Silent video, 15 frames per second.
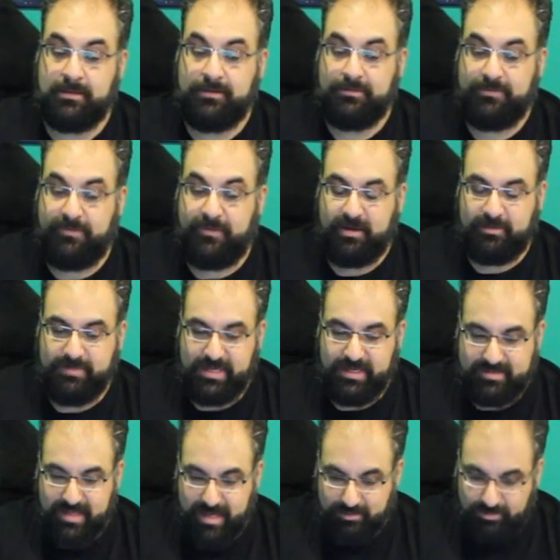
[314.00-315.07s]
Fuck me,
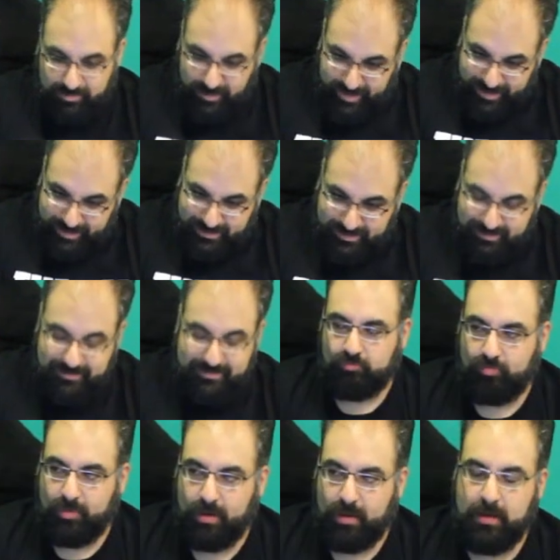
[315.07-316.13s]
is that right?
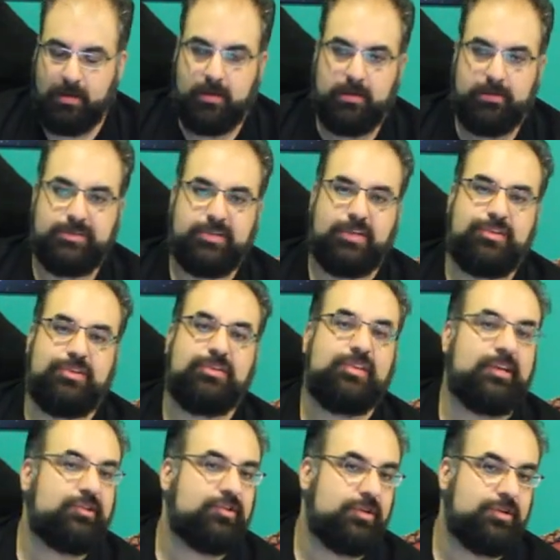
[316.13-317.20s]
There's also a
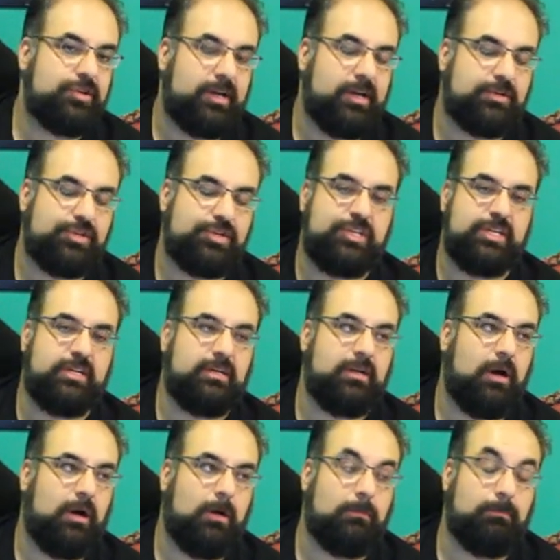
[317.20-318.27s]
section on your character sheet
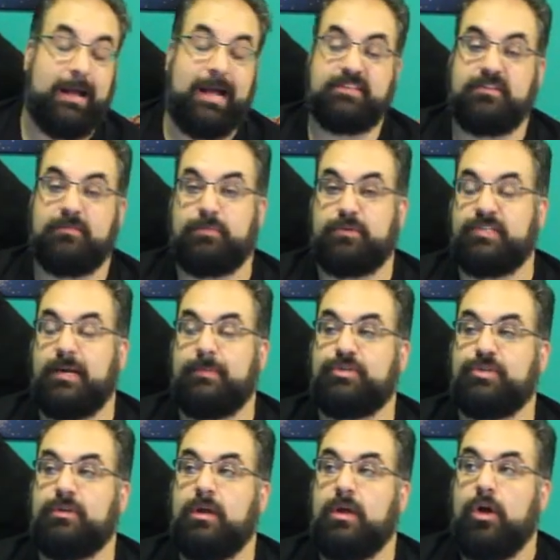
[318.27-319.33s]
called Passive
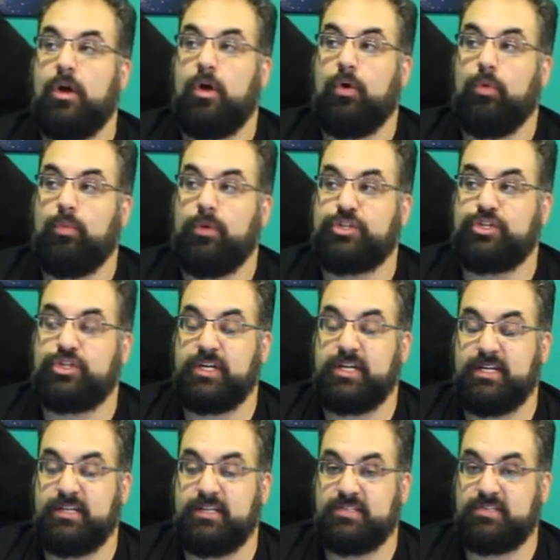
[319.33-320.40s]
Perception, which
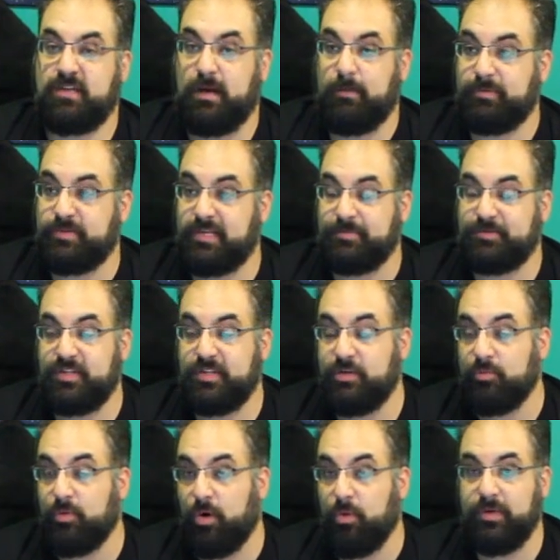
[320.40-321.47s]
is a perception that you
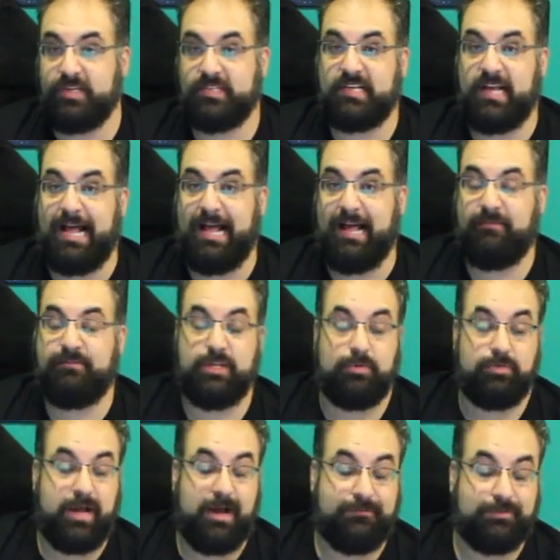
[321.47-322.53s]
always have. You don't
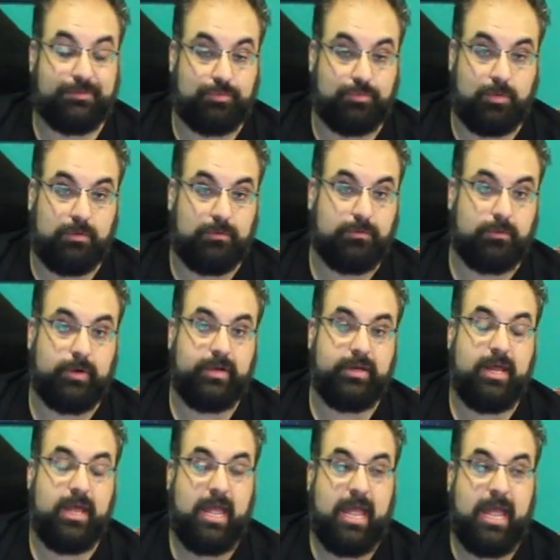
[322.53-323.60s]
have to roll for it.
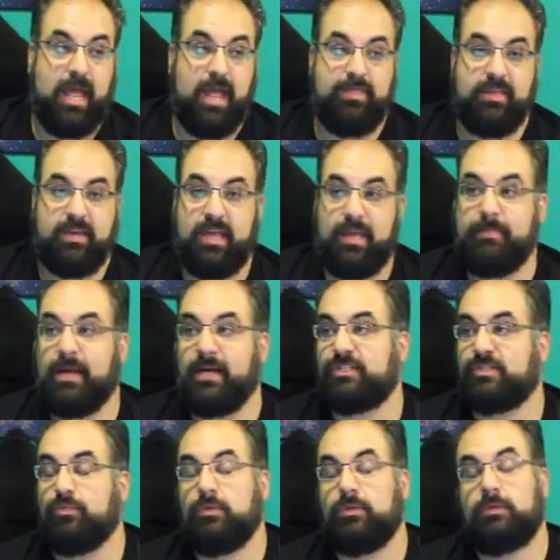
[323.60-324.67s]
And the Game
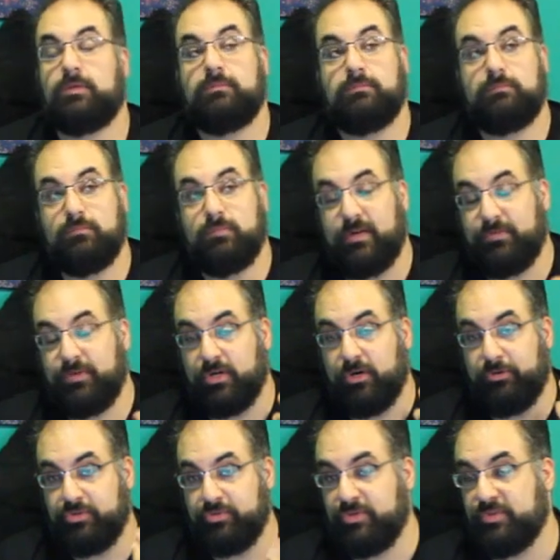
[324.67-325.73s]
Master will, whenever you go
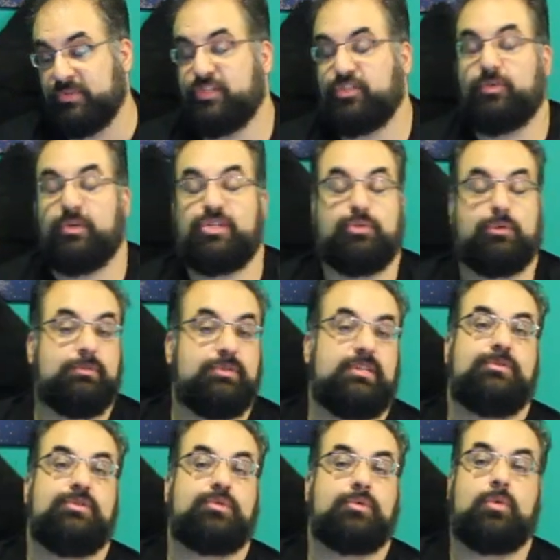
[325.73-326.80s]
into a new situation where
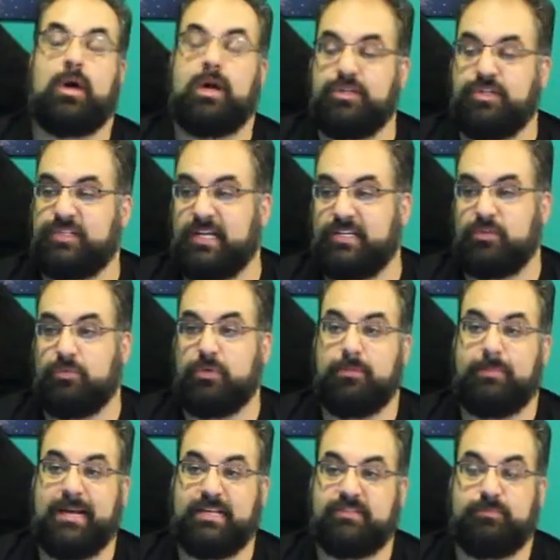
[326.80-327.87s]
perception is required, just ask what your
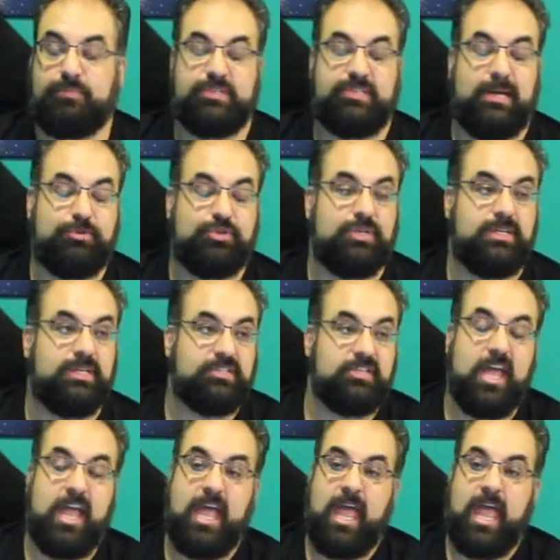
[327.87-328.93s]
passive perception is.
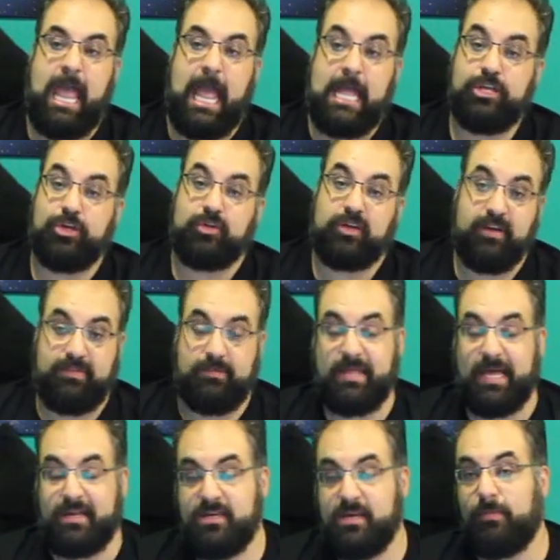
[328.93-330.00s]
And you'll give them
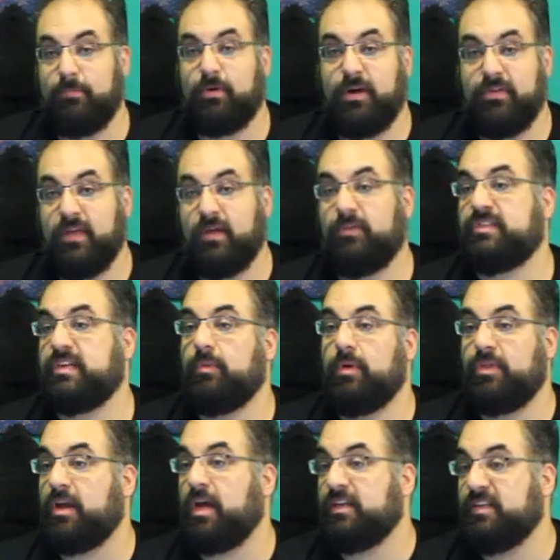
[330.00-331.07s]
that number, and they will say whether
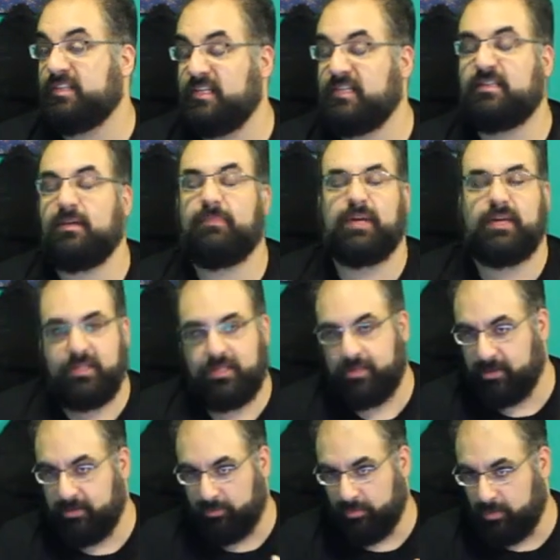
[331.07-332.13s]
or not you see something, and then you
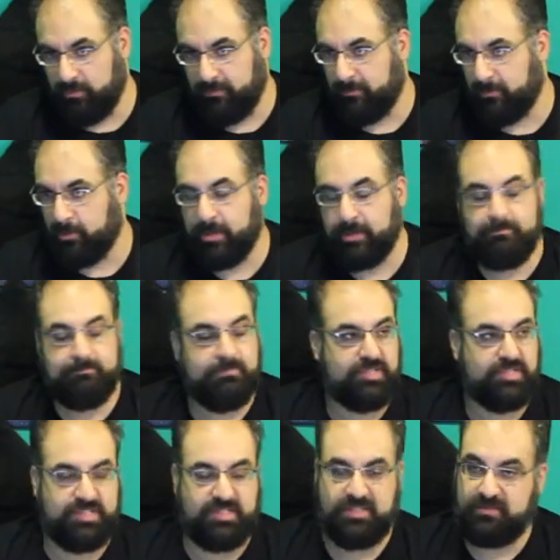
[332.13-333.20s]
can roll for it. It's
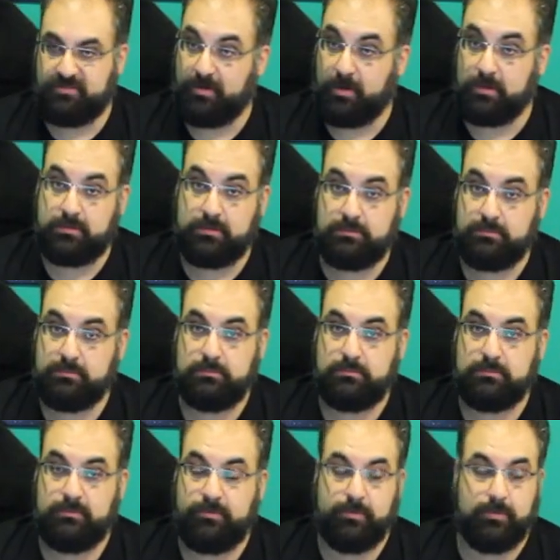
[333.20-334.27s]
just a default
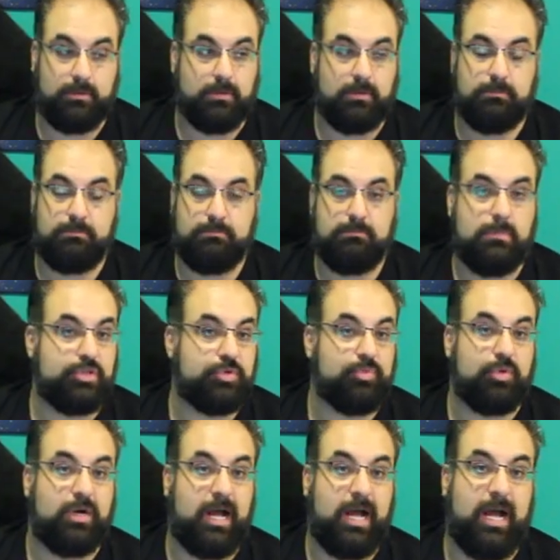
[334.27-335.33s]
for much
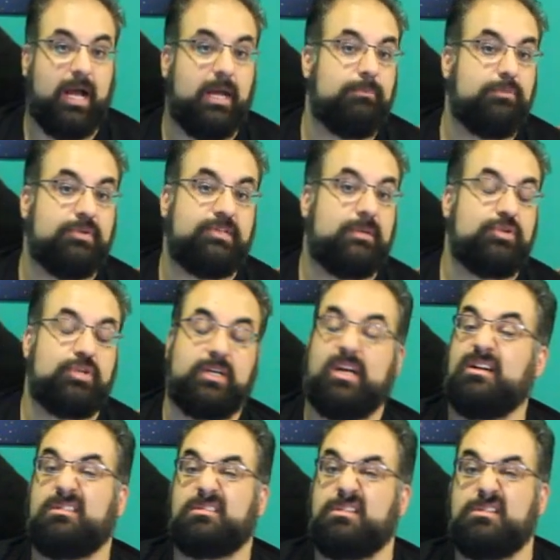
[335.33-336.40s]
more high perception
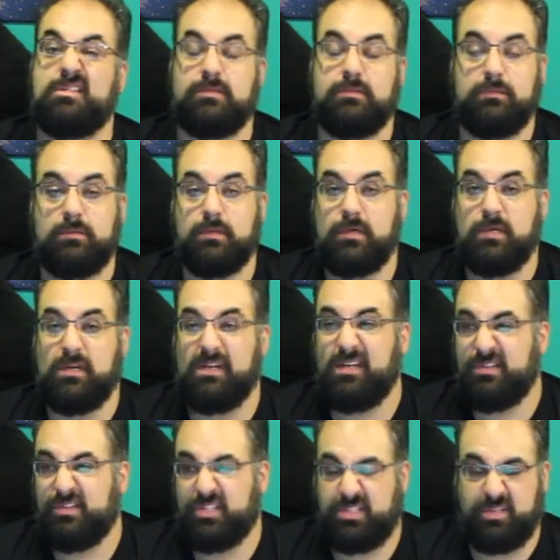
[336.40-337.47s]
characters,
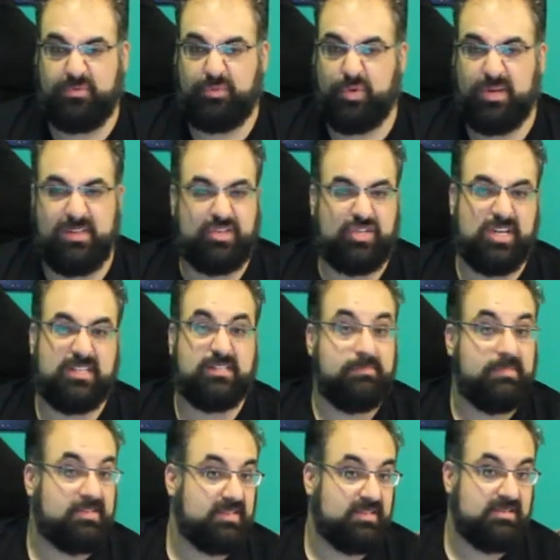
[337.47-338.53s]
just to avoid the chance of
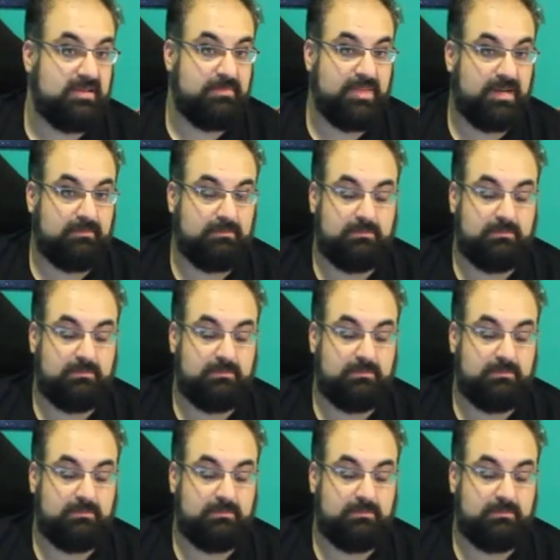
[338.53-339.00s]
missing something.